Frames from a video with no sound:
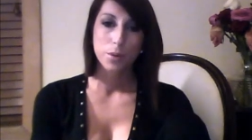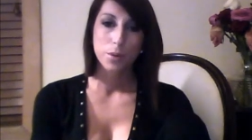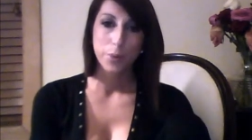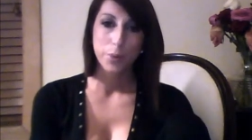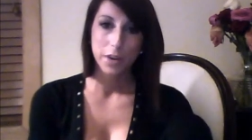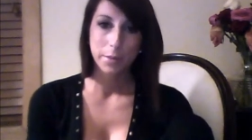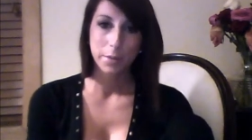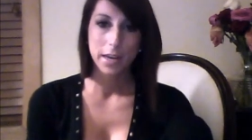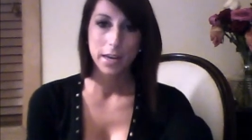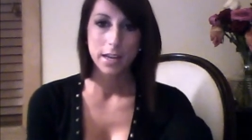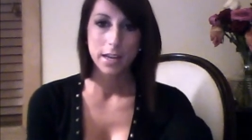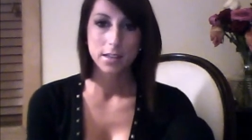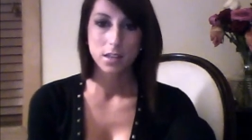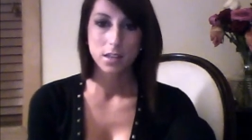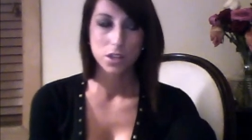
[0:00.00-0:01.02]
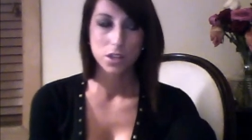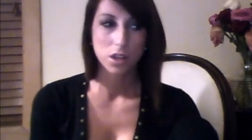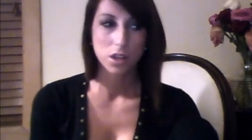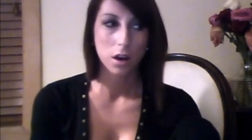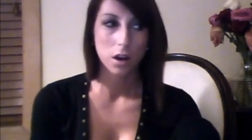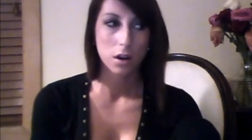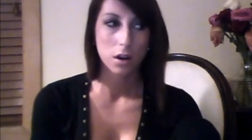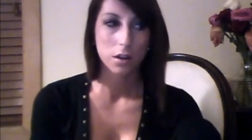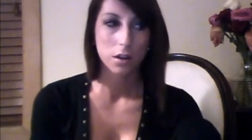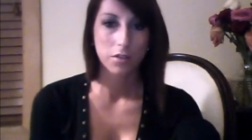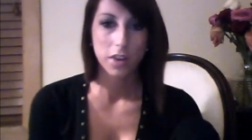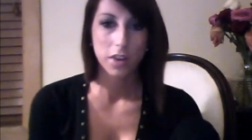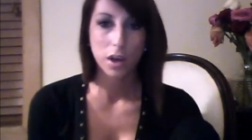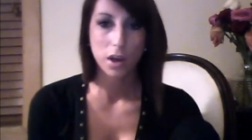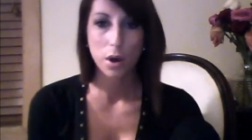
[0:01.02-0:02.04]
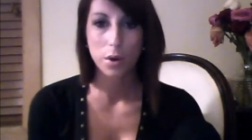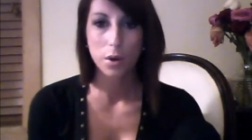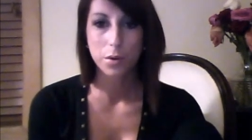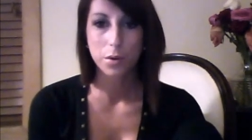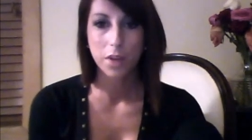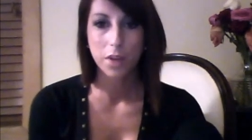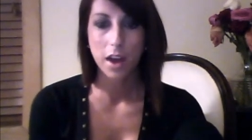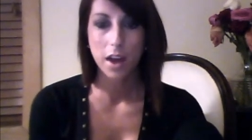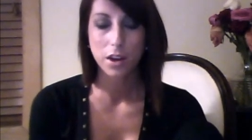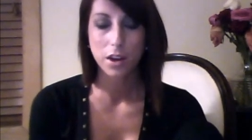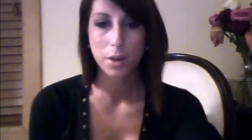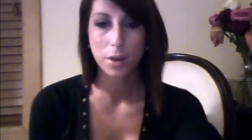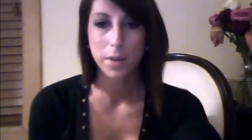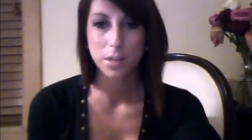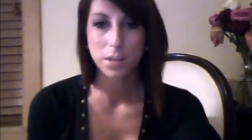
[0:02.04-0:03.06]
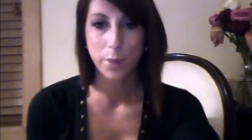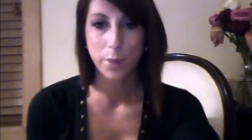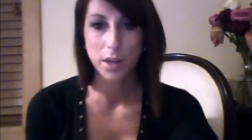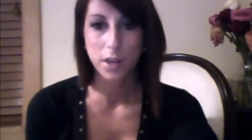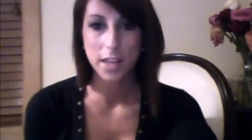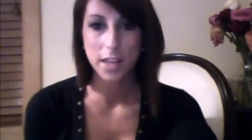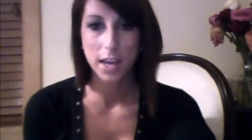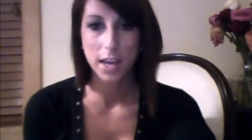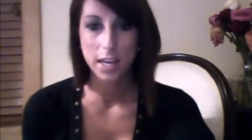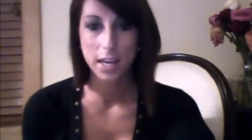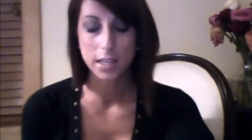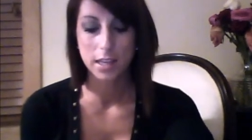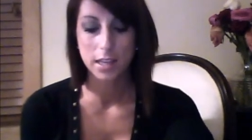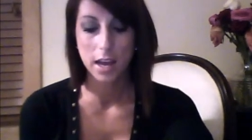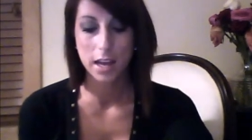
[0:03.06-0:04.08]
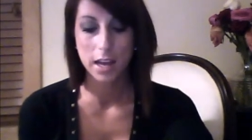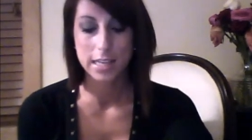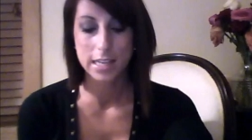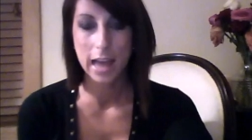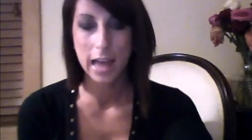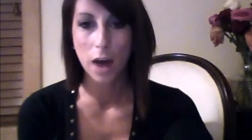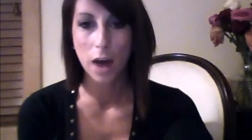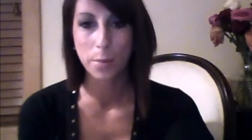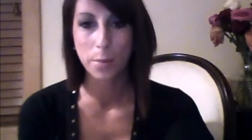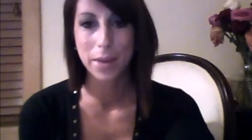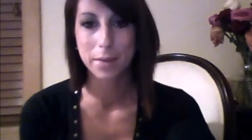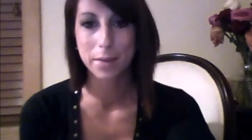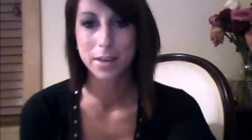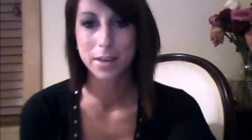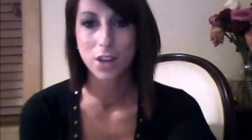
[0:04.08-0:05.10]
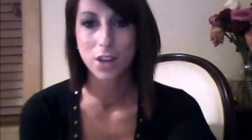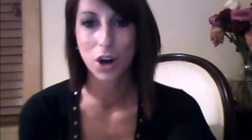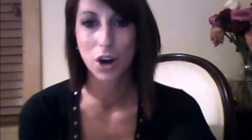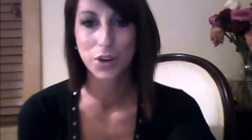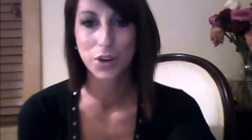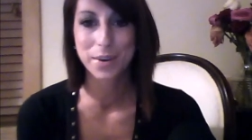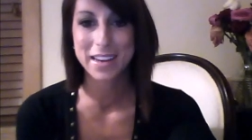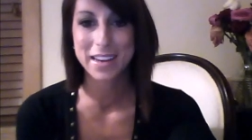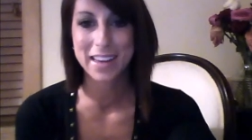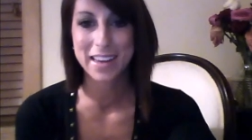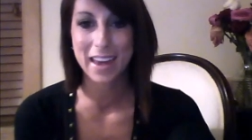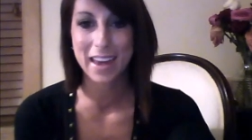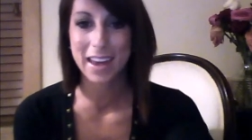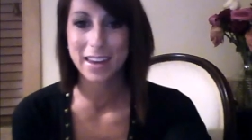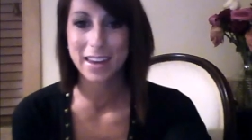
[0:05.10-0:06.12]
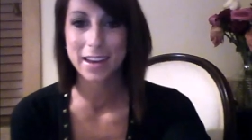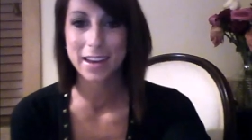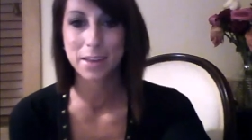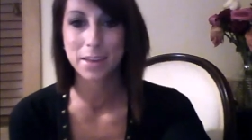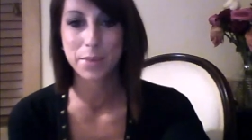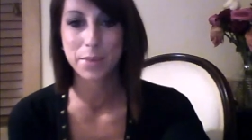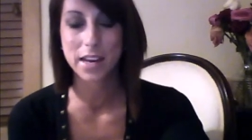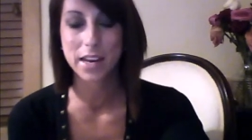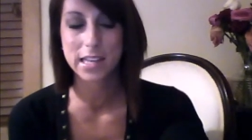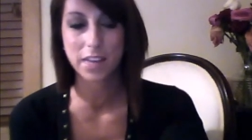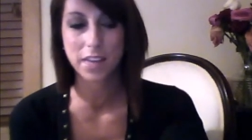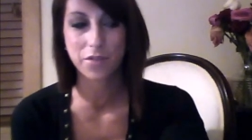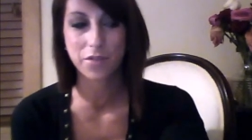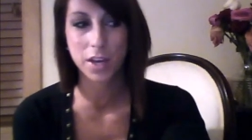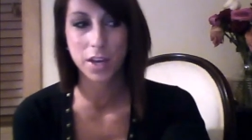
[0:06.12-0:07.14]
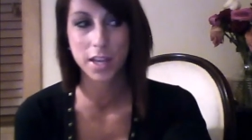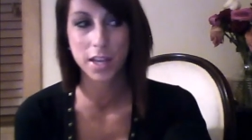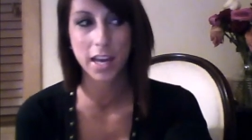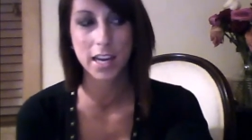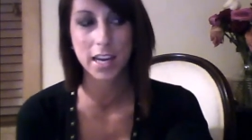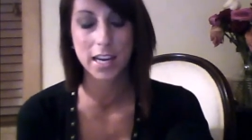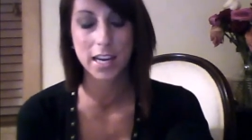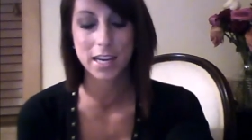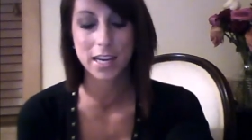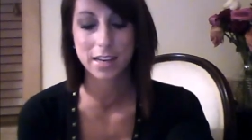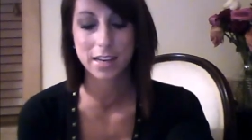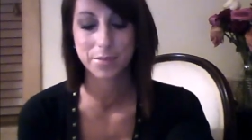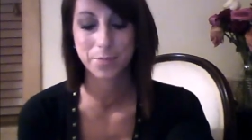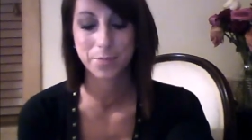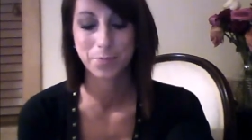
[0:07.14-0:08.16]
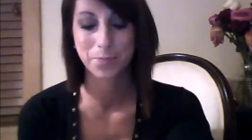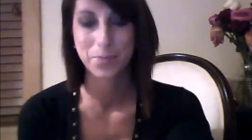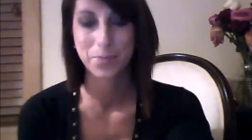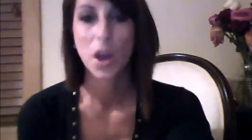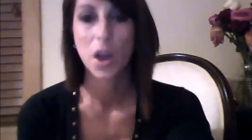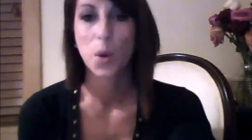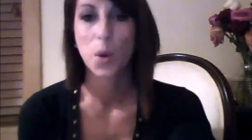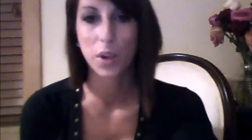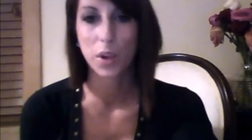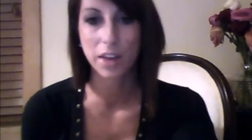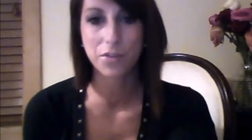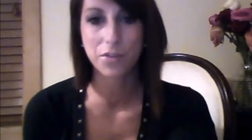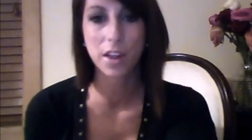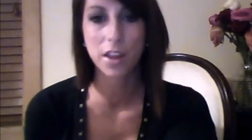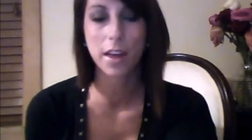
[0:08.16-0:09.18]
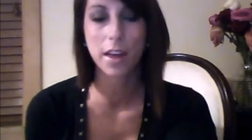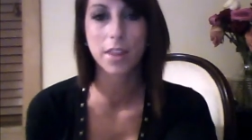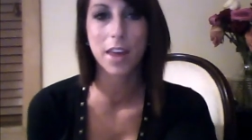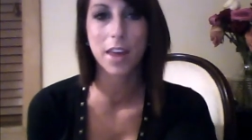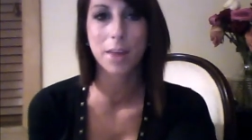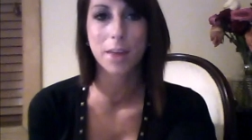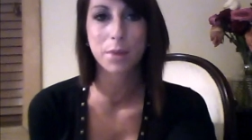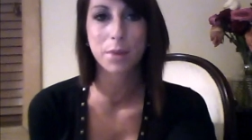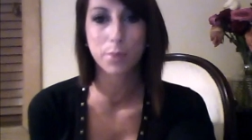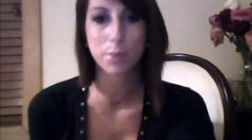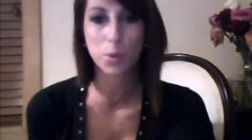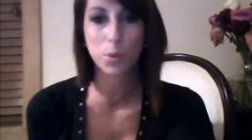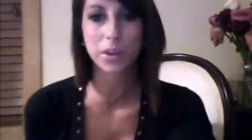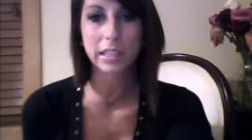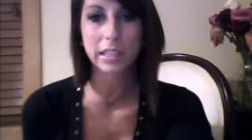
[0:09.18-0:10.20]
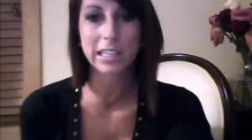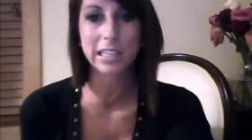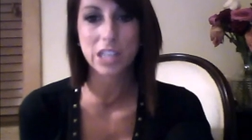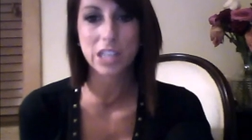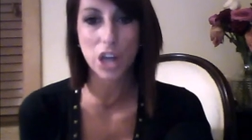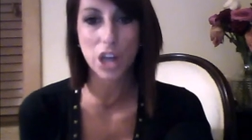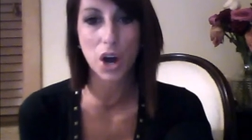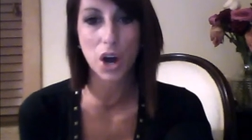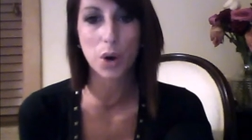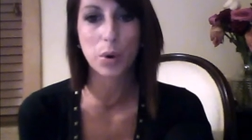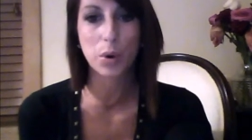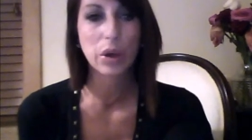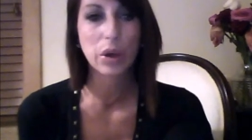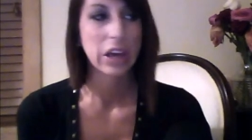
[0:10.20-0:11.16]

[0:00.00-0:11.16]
preemies. So the video that you're about to partake in today is how babies are created, because I feel like that people really need to know,